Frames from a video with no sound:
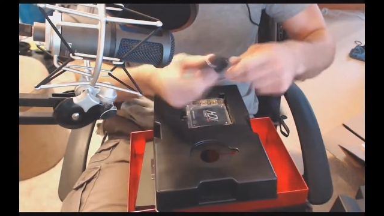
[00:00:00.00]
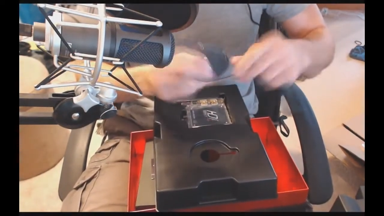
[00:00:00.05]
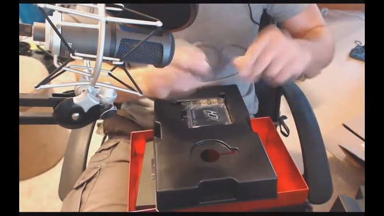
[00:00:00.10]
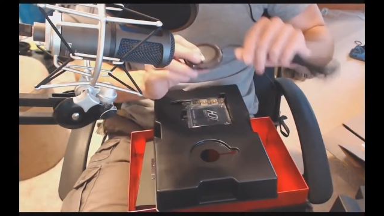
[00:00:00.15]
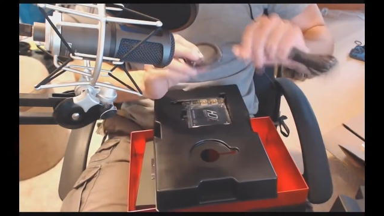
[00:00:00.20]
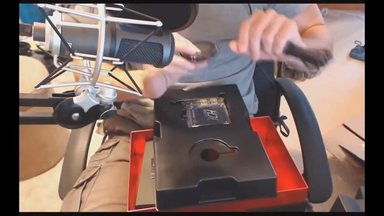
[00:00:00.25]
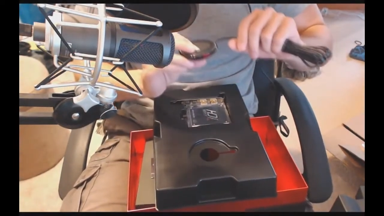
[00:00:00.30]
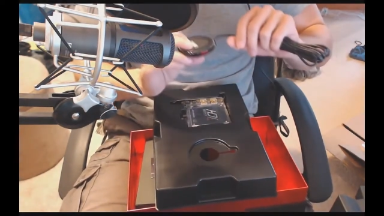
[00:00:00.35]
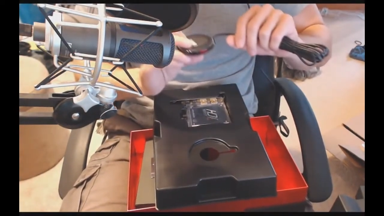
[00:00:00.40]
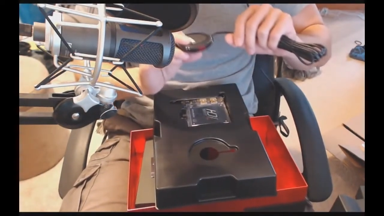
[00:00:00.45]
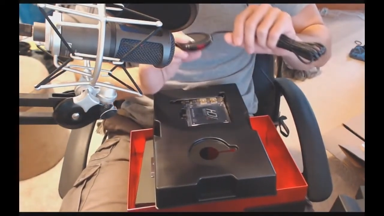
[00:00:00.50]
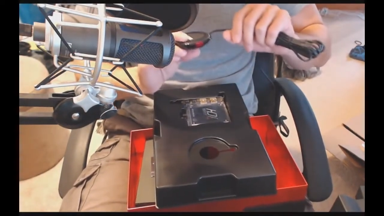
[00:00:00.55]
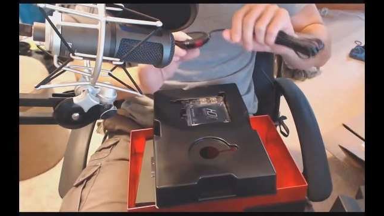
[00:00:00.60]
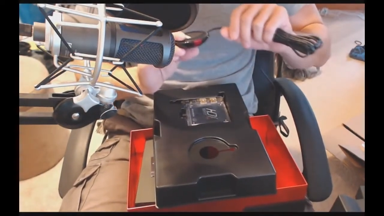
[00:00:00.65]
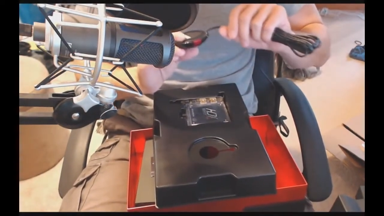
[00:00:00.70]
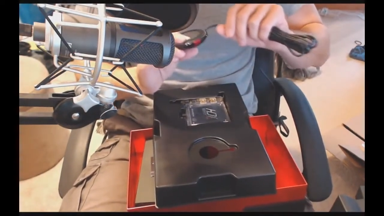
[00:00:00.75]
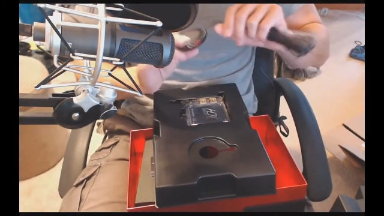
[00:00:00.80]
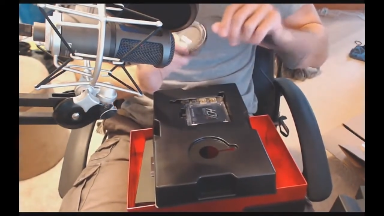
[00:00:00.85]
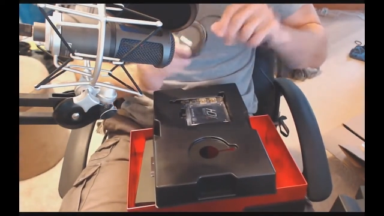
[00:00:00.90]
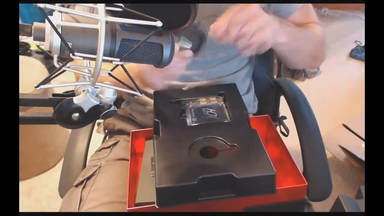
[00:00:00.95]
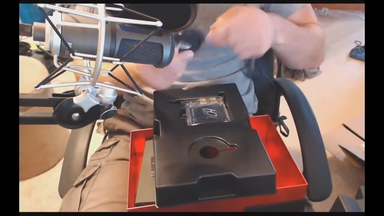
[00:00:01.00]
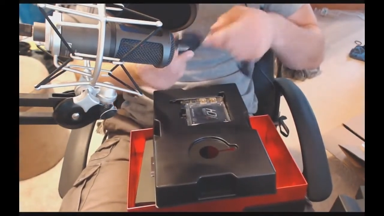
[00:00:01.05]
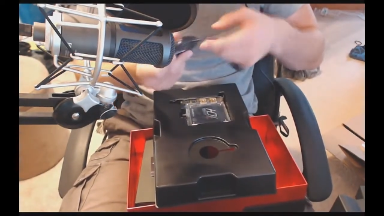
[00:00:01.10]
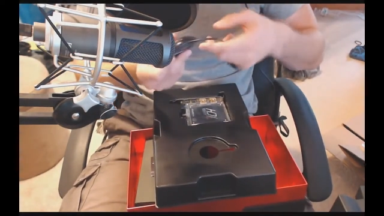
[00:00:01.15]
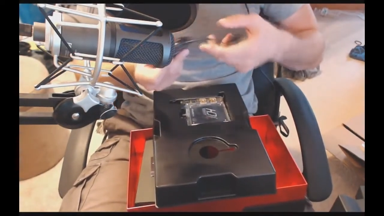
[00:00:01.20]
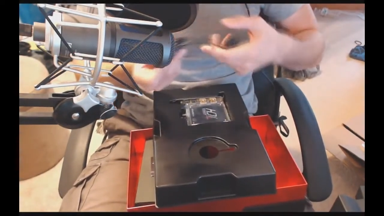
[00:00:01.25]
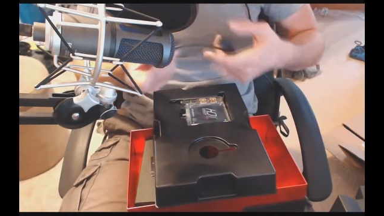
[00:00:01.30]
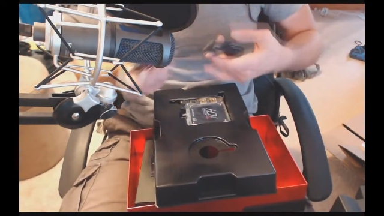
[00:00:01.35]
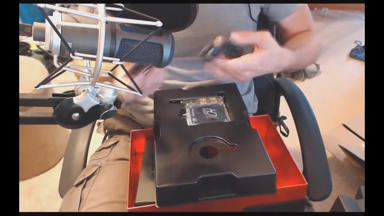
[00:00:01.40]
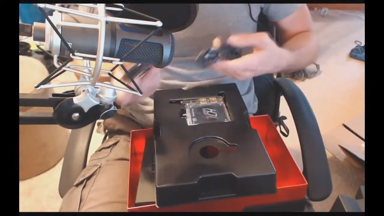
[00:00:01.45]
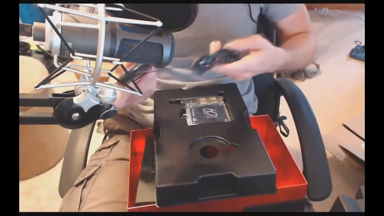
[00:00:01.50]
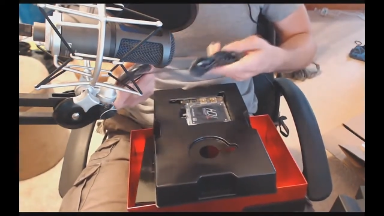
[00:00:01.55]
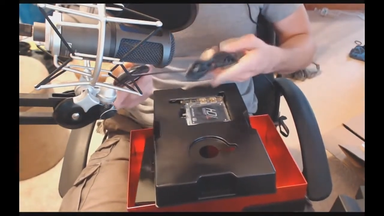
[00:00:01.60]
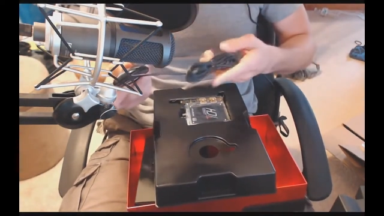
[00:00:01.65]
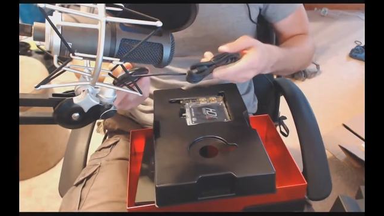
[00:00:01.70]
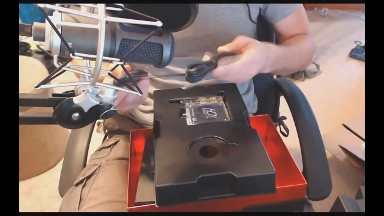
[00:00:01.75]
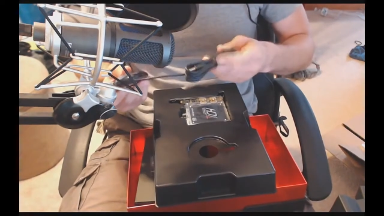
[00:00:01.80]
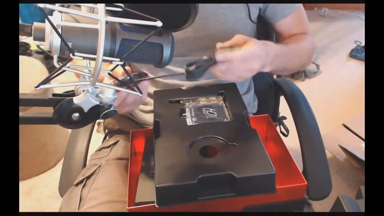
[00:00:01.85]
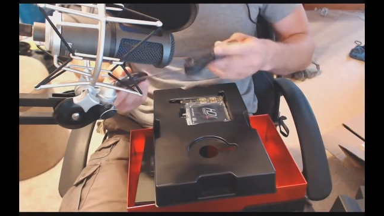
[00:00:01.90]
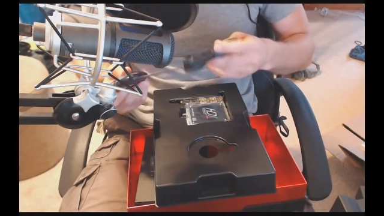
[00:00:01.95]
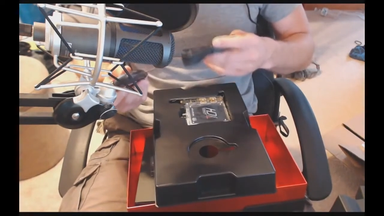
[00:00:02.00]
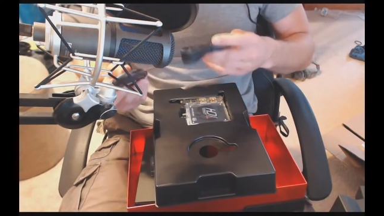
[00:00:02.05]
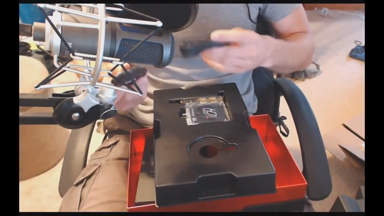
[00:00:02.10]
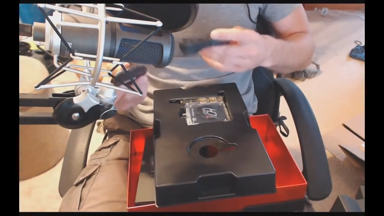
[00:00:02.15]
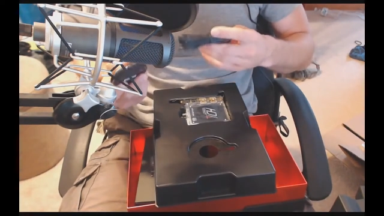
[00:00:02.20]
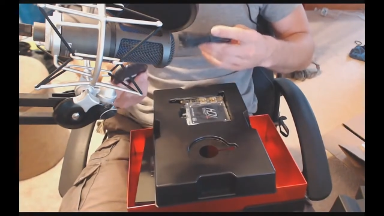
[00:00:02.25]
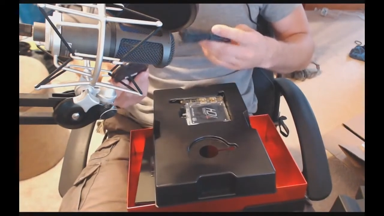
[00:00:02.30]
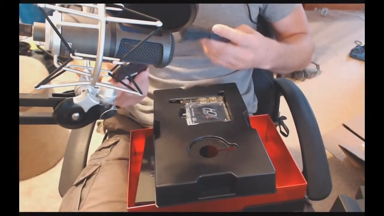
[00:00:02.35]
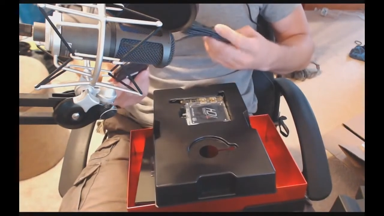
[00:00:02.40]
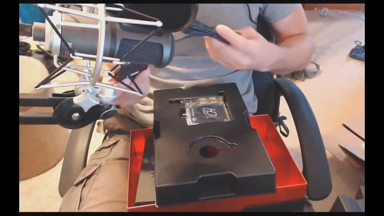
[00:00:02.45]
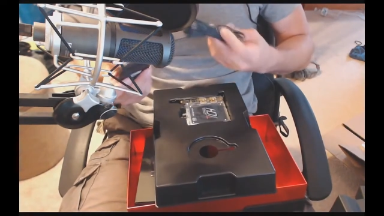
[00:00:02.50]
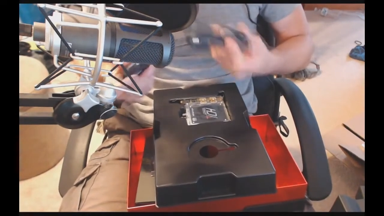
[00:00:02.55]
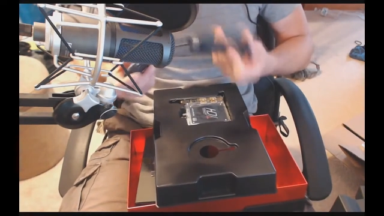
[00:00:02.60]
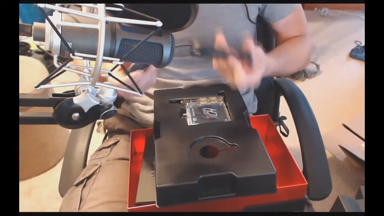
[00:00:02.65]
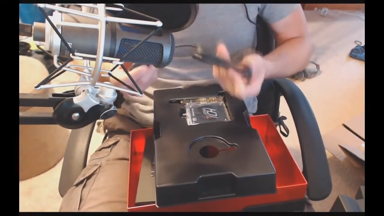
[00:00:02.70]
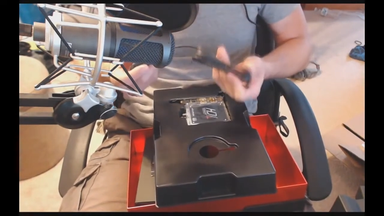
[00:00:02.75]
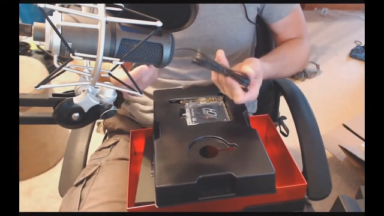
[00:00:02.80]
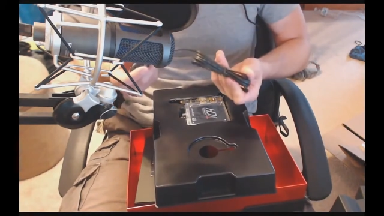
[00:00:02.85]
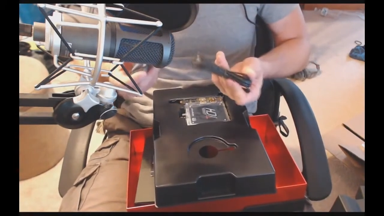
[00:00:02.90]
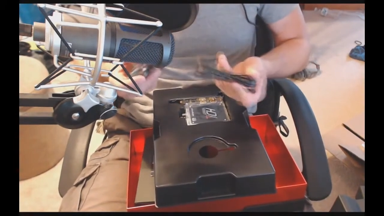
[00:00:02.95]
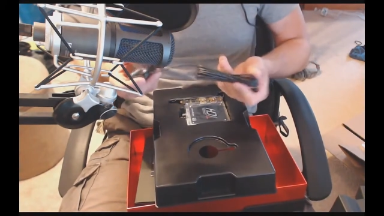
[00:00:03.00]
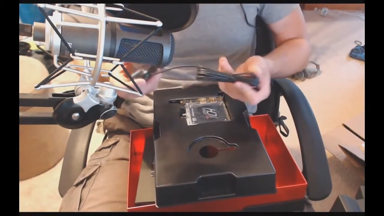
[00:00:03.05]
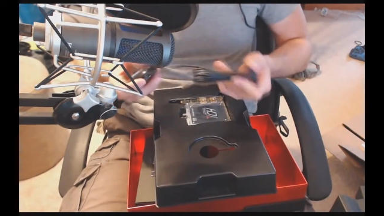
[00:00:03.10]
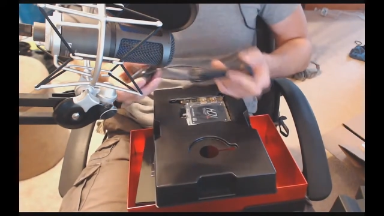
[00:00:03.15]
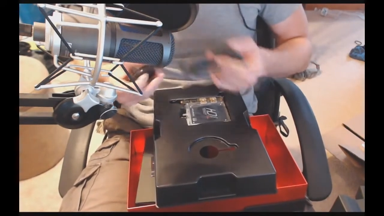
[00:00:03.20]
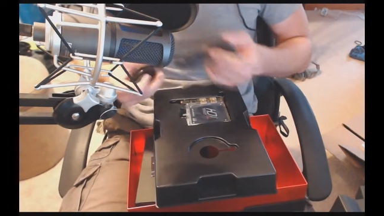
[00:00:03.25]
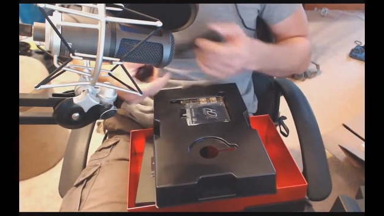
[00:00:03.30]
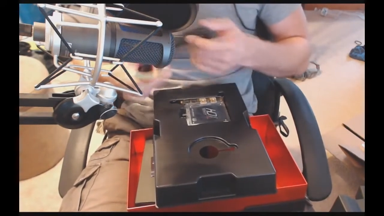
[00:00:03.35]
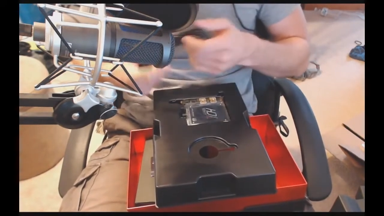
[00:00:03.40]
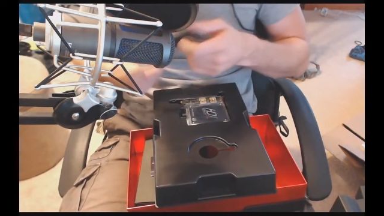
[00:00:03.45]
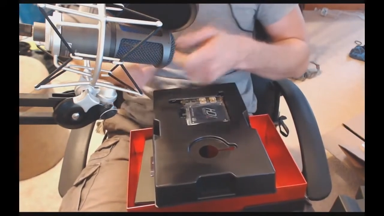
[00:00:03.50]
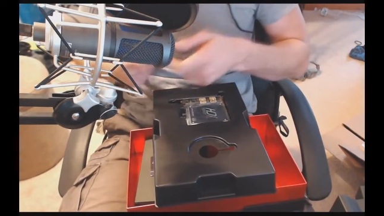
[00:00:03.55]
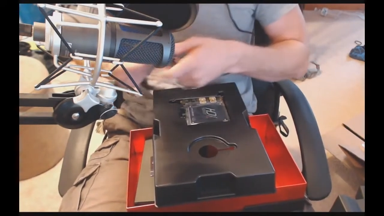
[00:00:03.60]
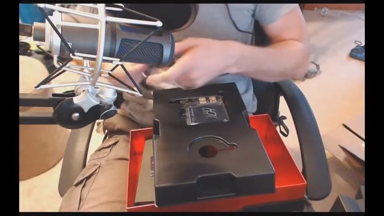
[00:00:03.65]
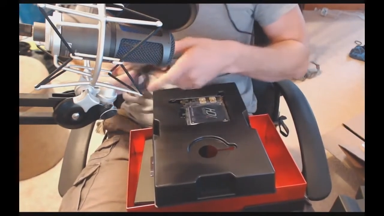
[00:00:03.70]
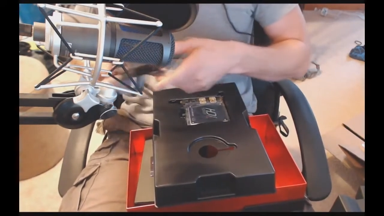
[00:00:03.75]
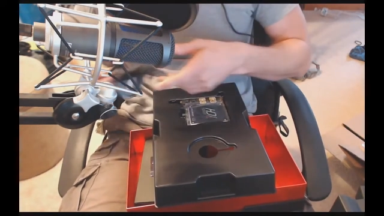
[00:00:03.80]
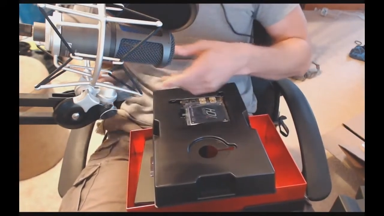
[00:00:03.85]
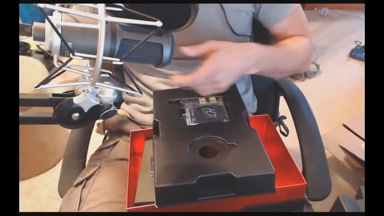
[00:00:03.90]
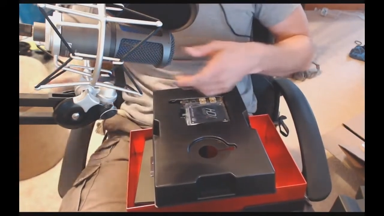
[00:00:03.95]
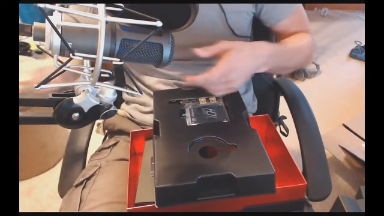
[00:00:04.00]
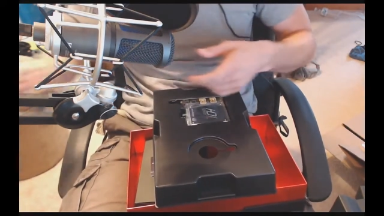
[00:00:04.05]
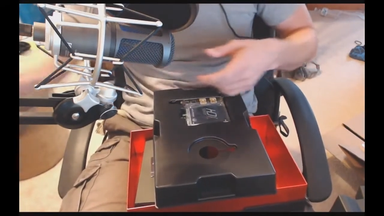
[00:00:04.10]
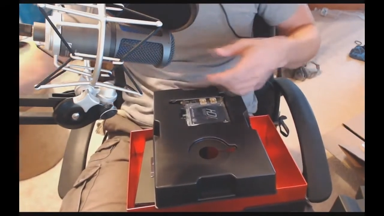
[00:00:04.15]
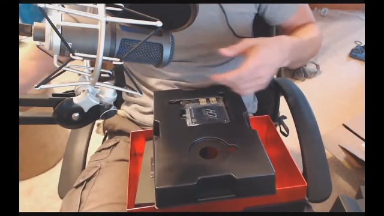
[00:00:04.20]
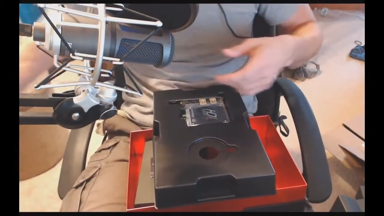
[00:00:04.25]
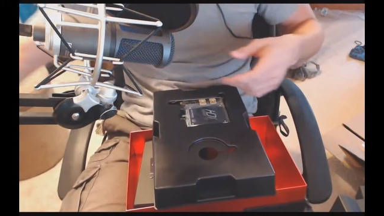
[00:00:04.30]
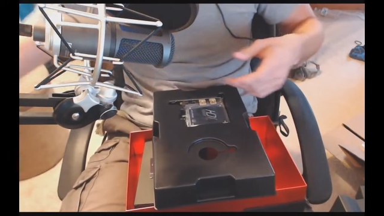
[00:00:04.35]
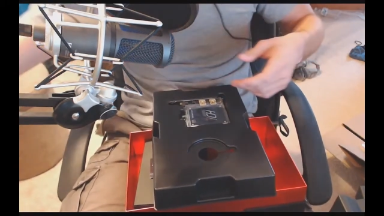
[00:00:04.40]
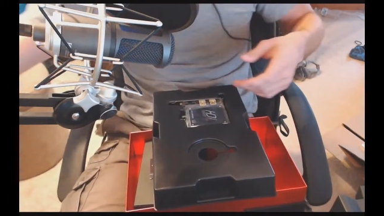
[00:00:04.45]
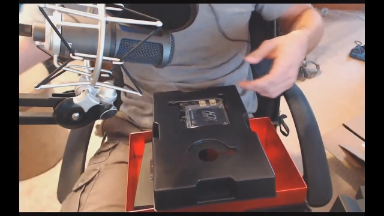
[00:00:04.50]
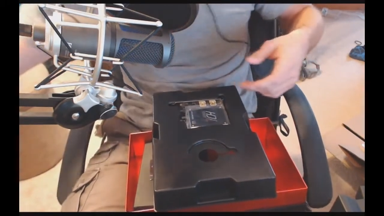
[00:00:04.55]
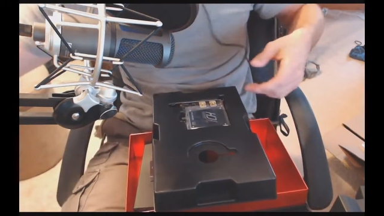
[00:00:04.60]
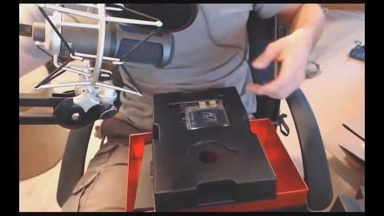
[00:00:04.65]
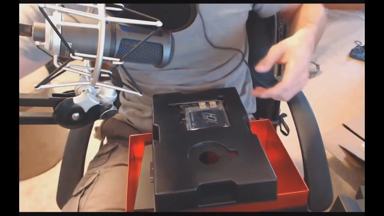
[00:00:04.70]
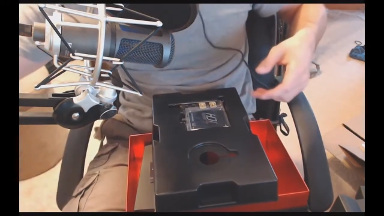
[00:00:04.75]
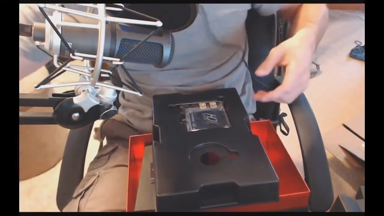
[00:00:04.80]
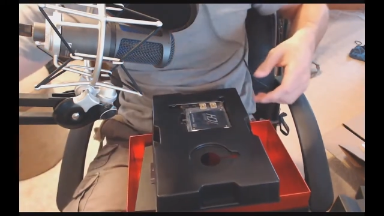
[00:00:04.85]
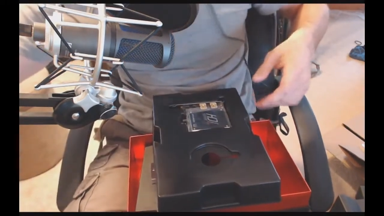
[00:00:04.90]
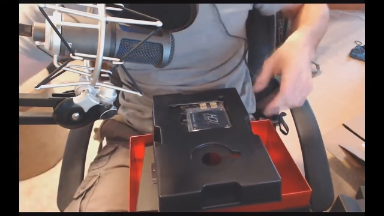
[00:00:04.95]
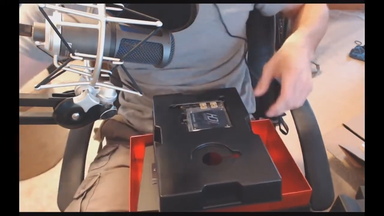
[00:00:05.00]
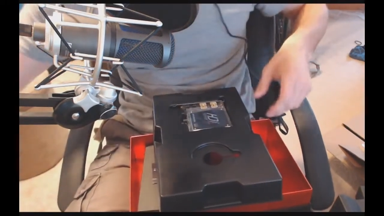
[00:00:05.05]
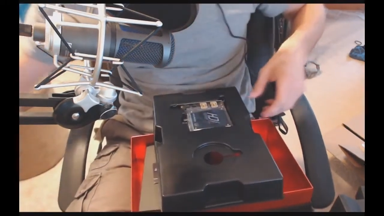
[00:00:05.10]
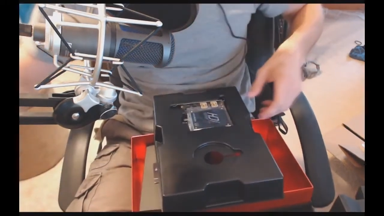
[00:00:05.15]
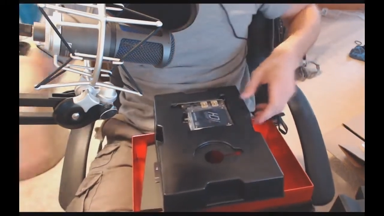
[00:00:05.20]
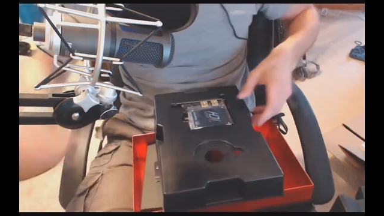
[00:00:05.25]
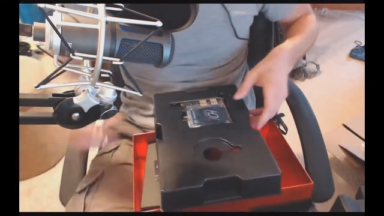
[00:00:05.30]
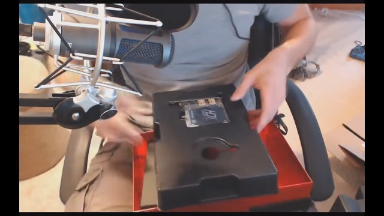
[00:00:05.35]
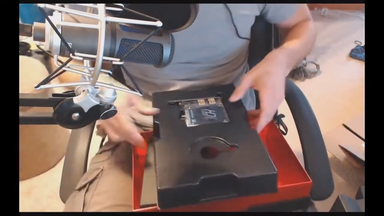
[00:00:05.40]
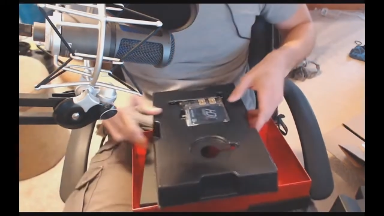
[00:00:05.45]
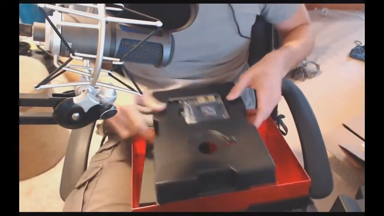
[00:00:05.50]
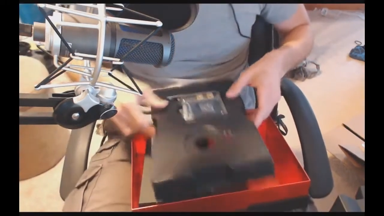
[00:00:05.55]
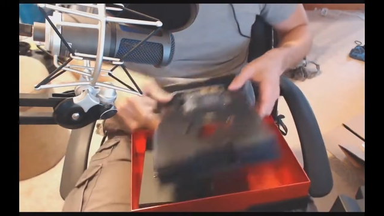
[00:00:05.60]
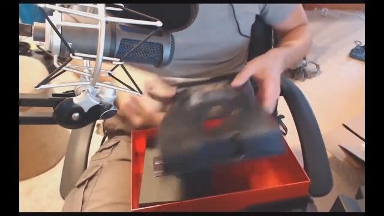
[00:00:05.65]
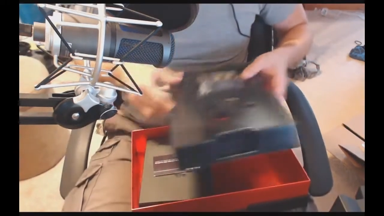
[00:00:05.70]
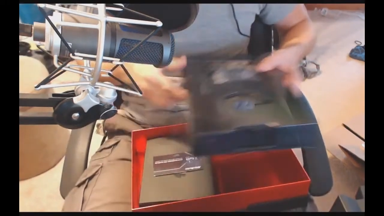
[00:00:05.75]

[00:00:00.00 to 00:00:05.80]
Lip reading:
Nobody's mouth can be seen.